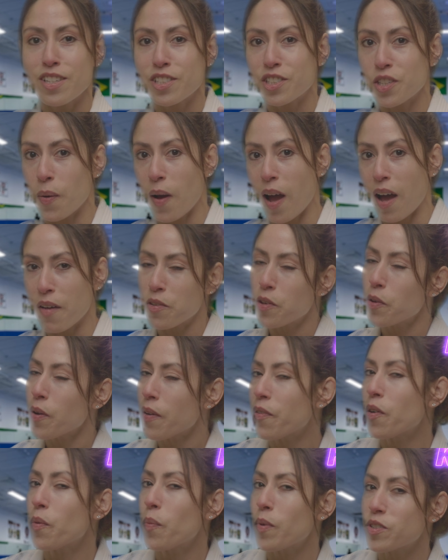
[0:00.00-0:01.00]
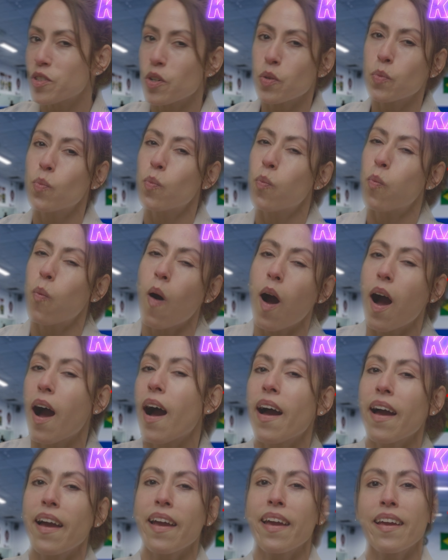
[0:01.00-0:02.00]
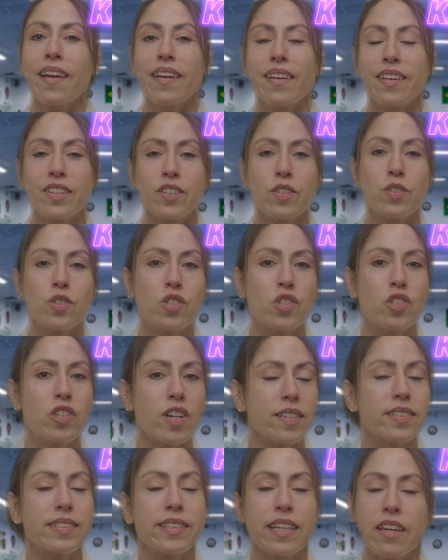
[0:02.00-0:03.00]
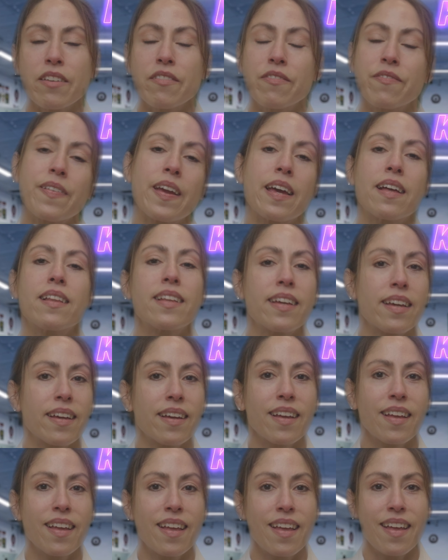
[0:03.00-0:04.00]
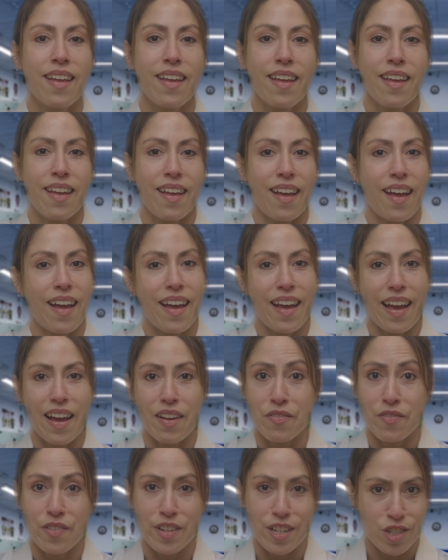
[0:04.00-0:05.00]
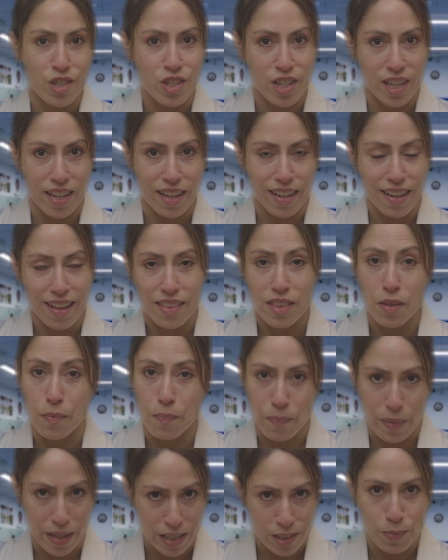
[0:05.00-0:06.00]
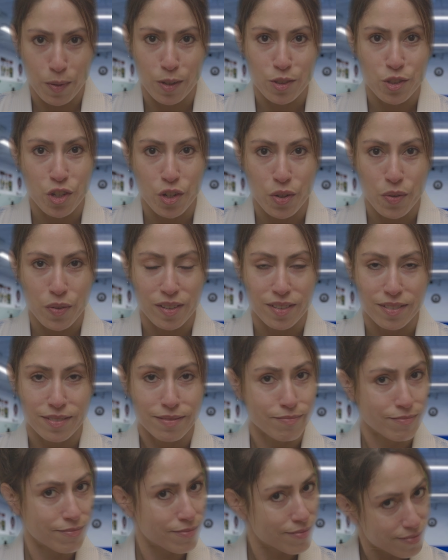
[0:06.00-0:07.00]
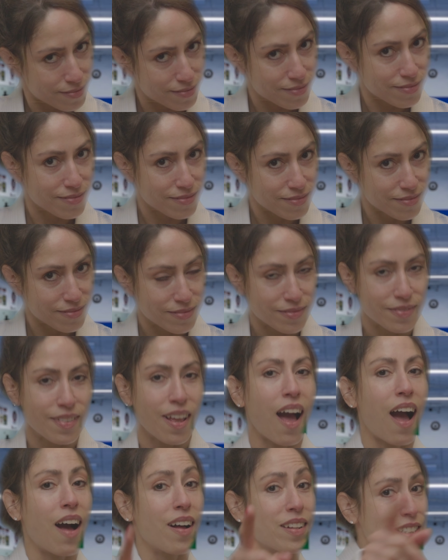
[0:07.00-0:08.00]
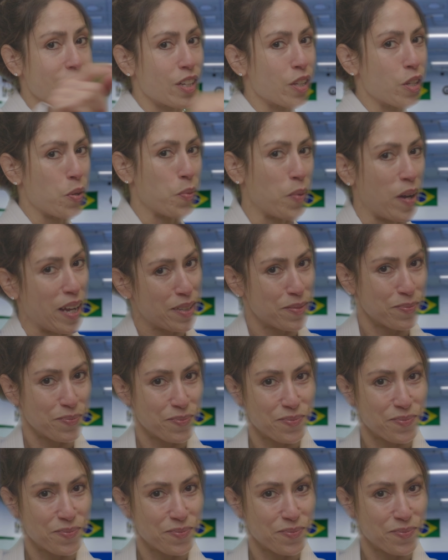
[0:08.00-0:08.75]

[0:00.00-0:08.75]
So have you ever wondered why you just keep failing at finishing the baseball choke? I'll tell you why.